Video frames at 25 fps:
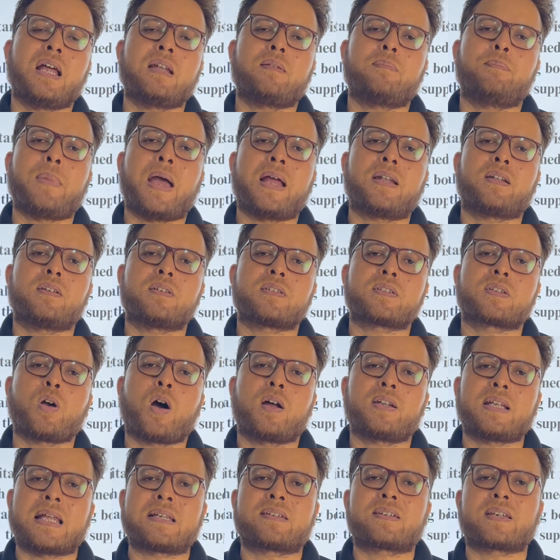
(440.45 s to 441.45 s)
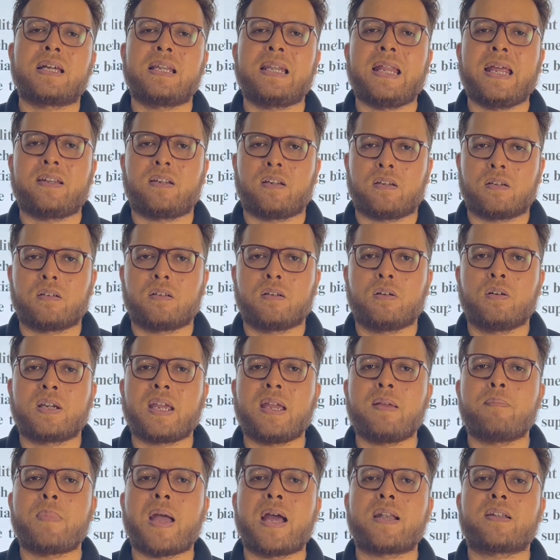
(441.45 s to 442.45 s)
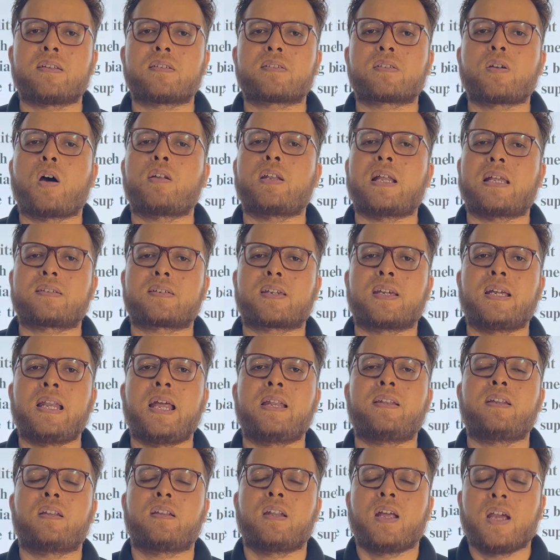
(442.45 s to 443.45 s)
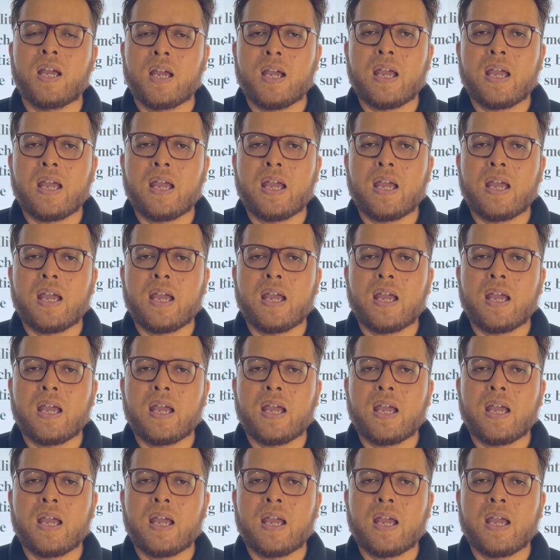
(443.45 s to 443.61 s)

matters got escalated. Okay, matters got escalated.